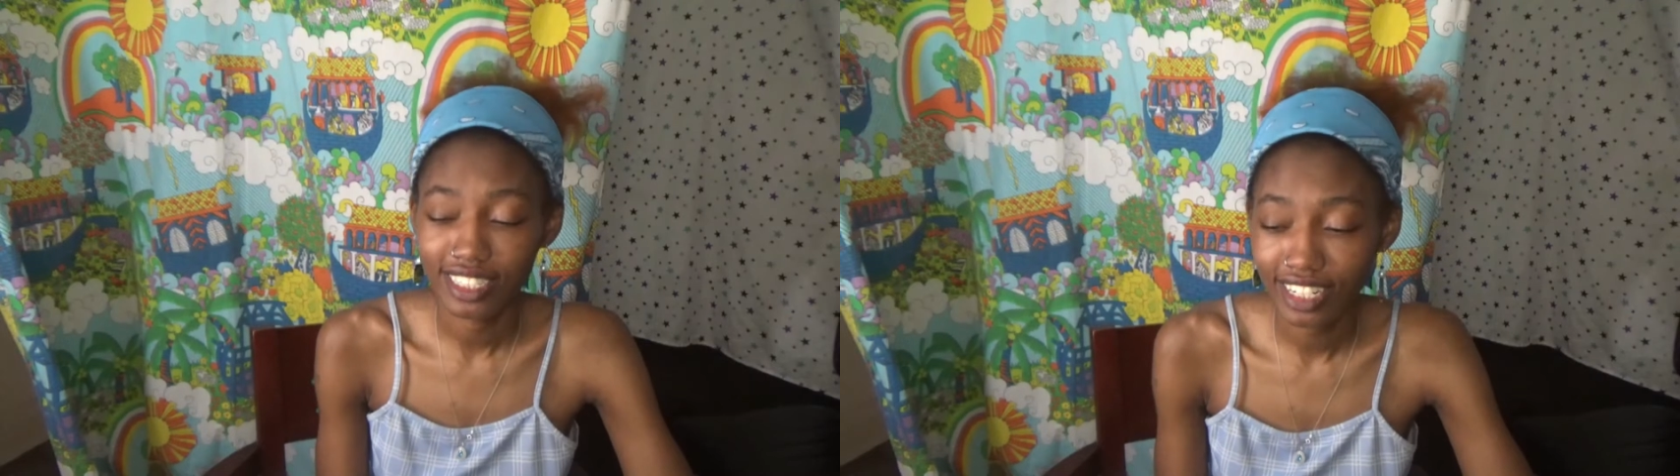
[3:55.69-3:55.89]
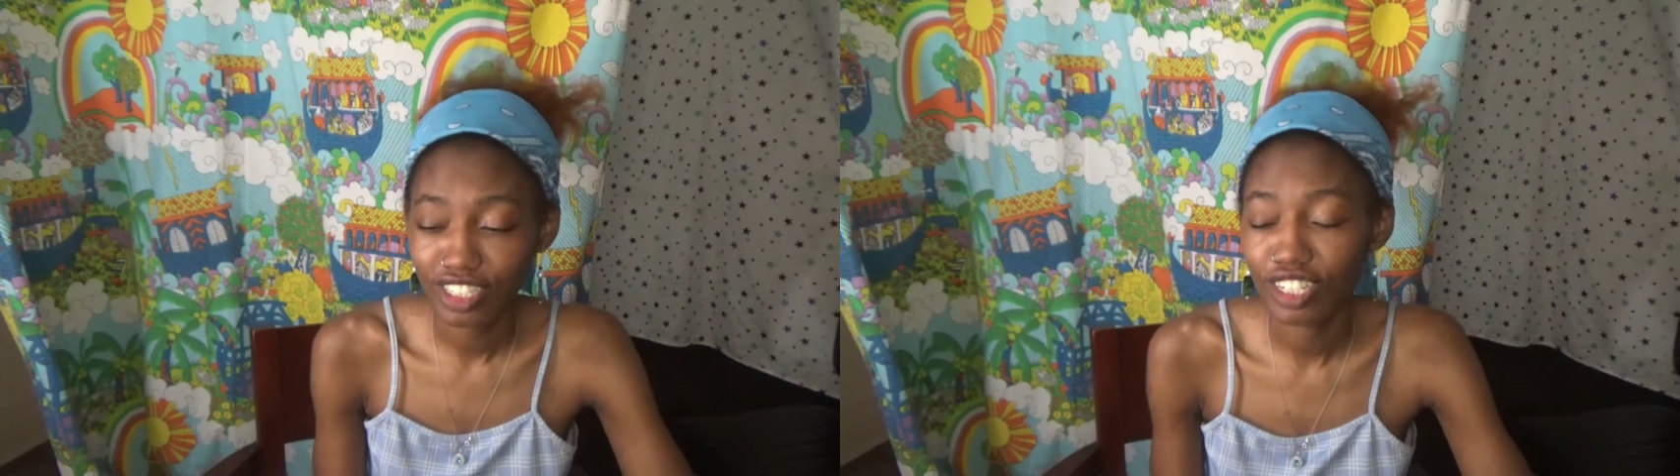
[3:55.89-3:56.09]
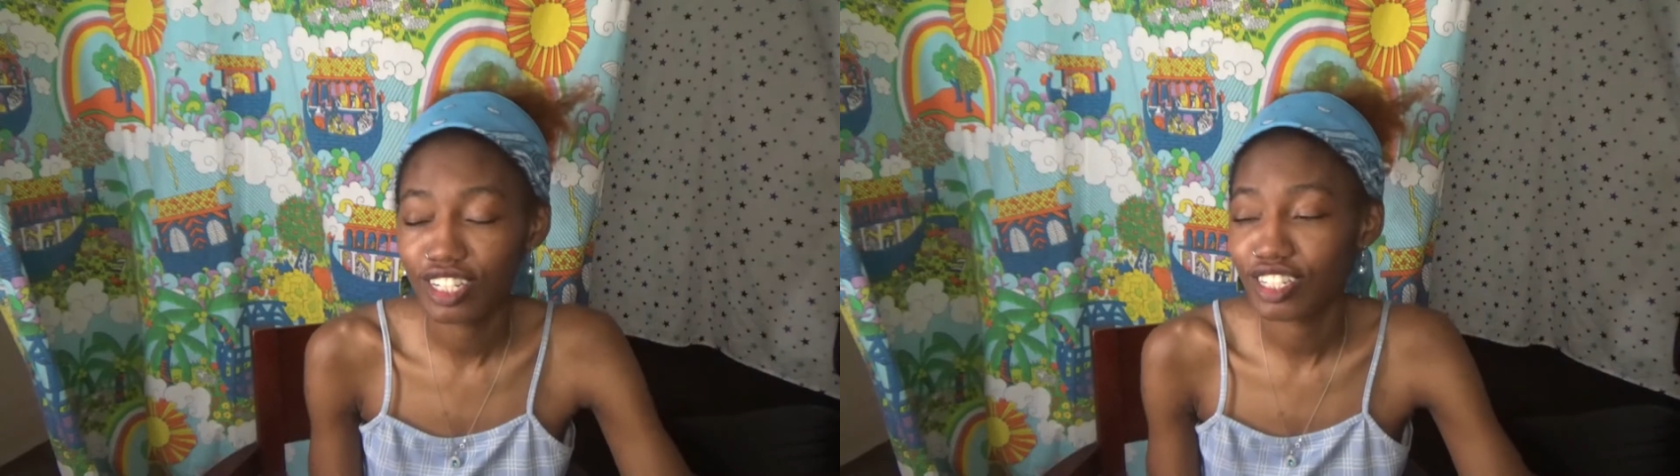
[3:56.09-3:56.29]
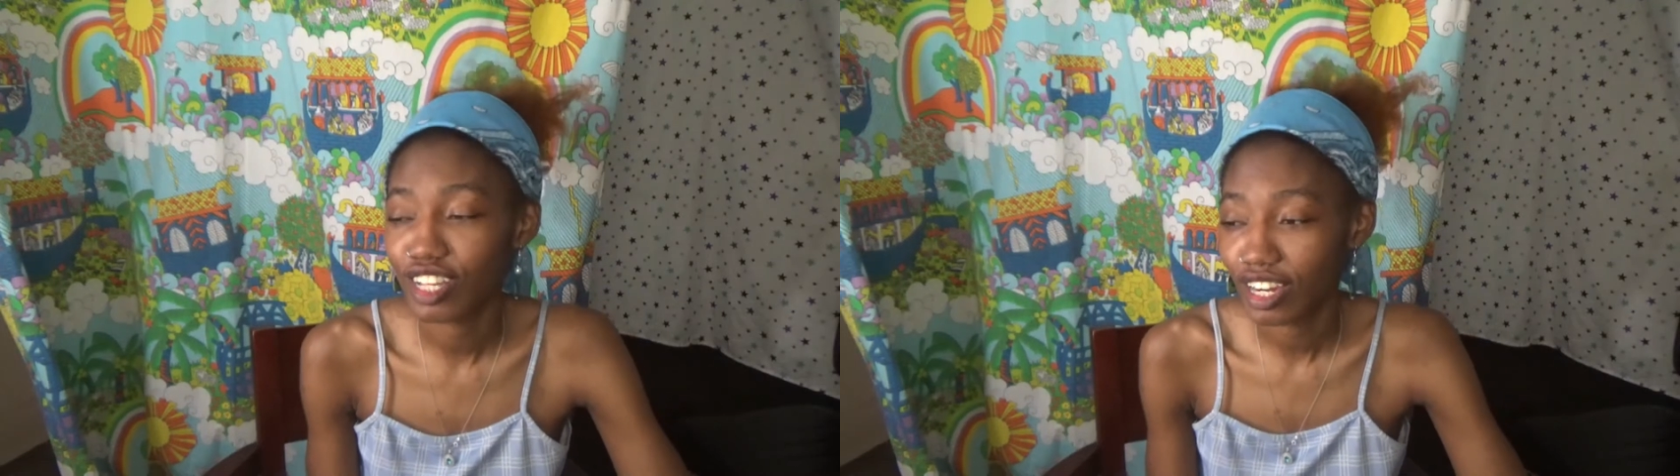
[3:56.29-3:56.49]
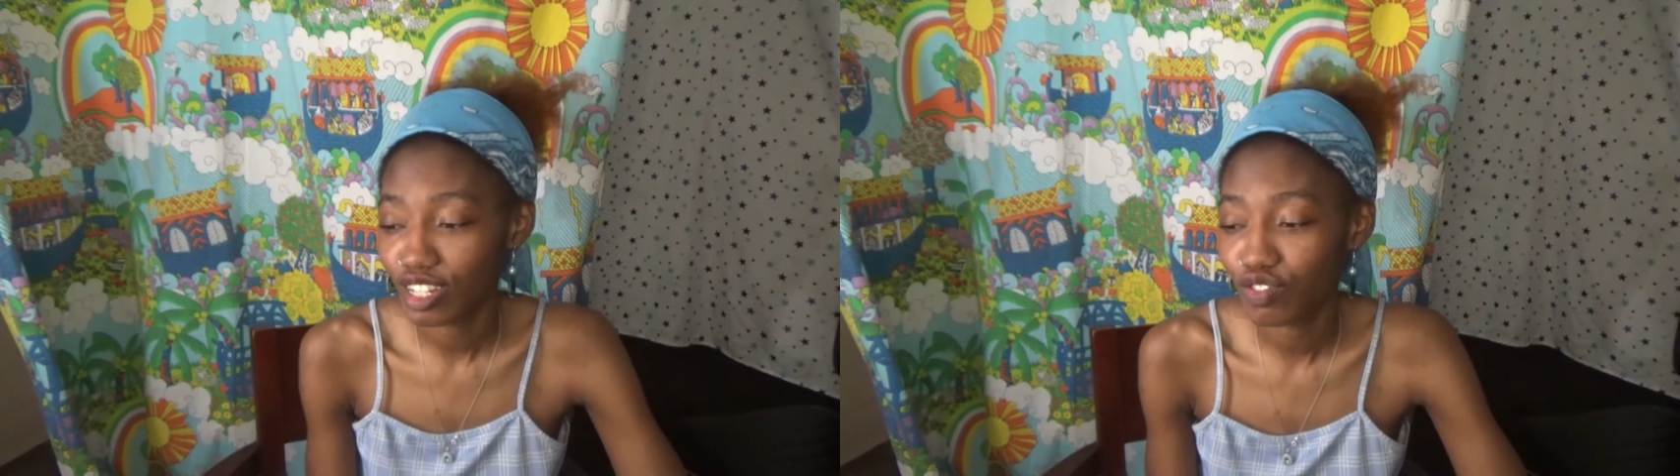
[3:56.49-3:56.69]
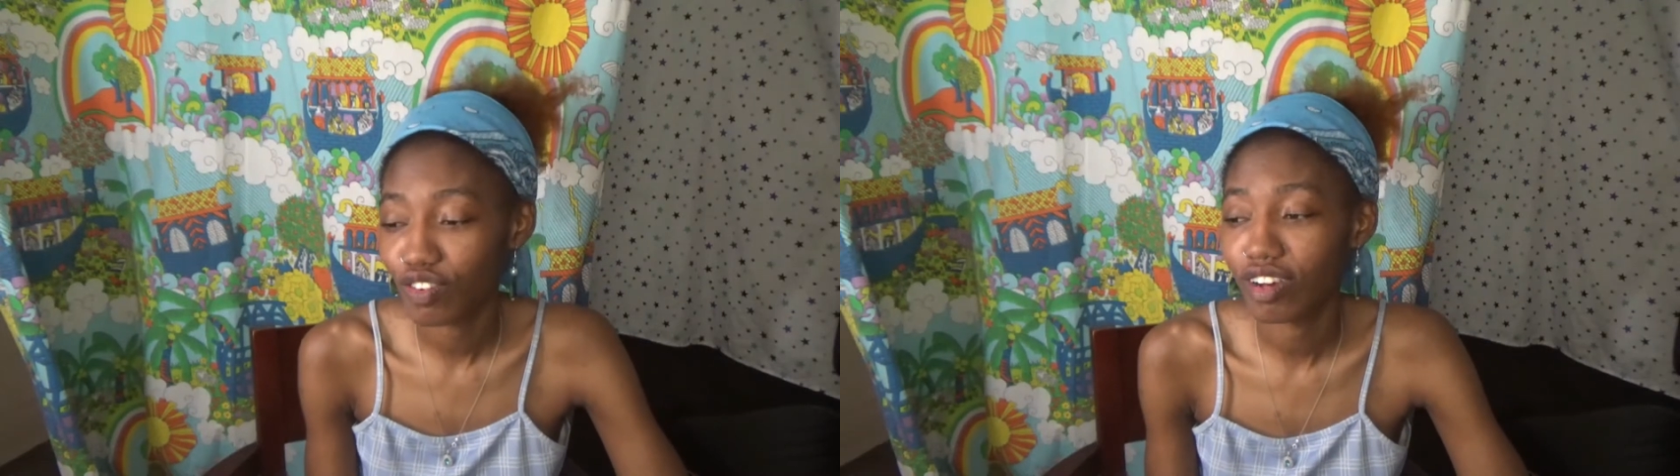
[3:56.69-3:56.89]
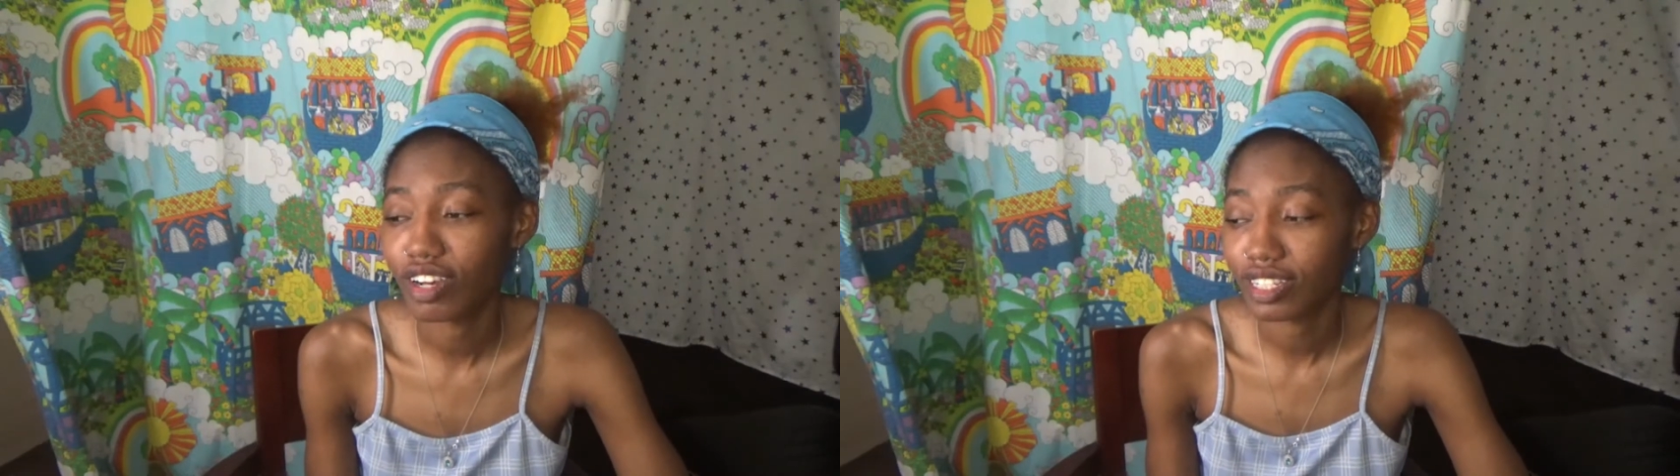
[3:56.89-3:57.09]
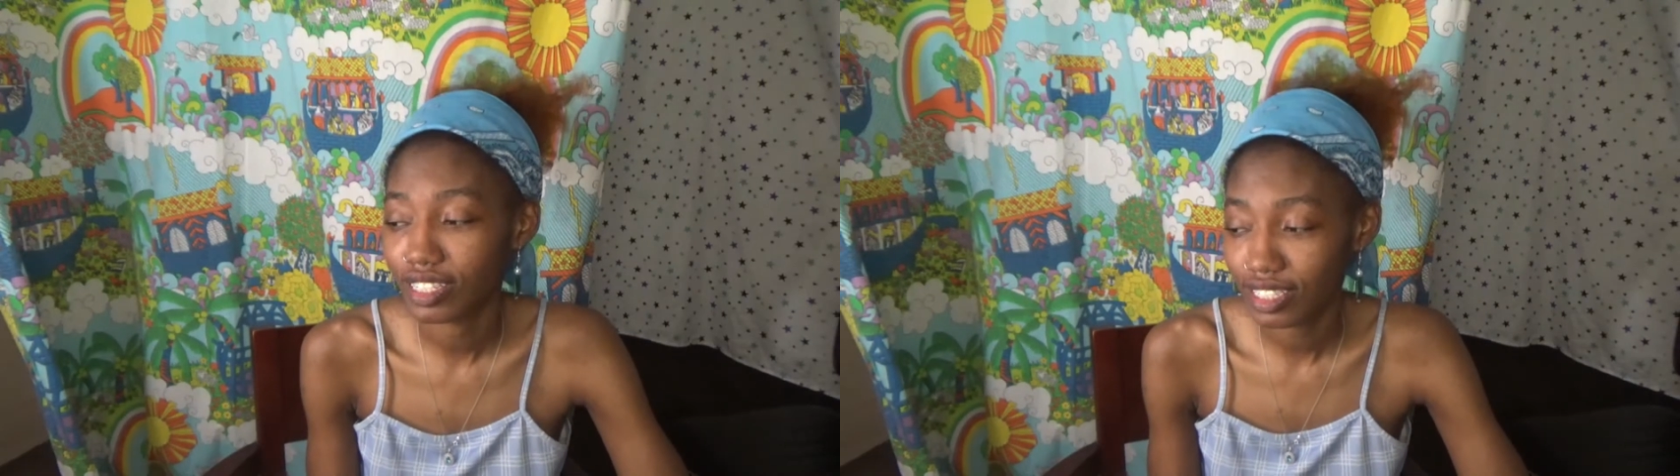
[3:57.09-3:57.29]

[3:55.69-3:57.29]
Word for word: That shit is tight as fuck.